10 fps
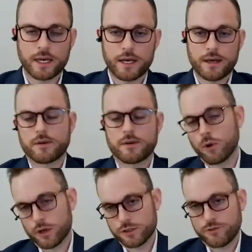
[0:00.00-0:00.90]
or
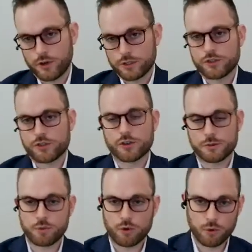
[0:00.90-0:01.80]
mortgage default
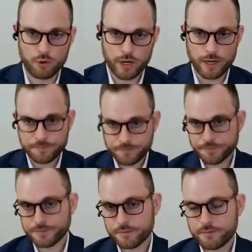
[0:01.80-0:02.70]
insurance program,
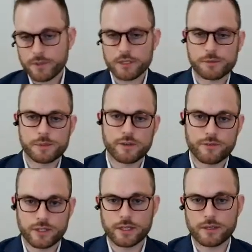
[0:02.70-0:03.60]

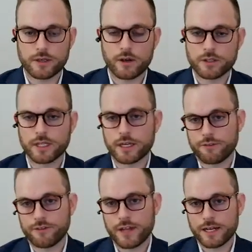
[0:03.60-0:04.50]
specifically called like
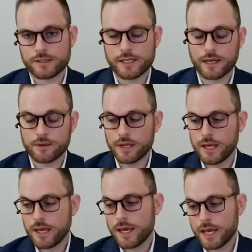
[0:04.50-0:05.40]
a flex down.
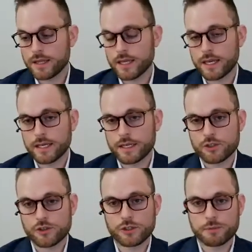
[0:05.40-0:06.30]
And the
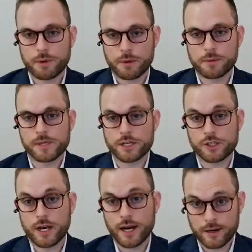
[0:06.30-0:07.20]
insurance premium is
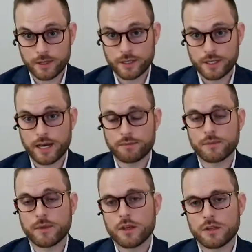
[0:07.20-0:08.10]
actually higher on that.
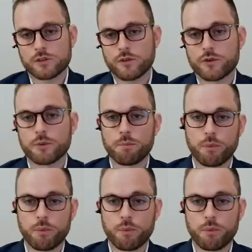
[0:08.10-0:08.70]
So if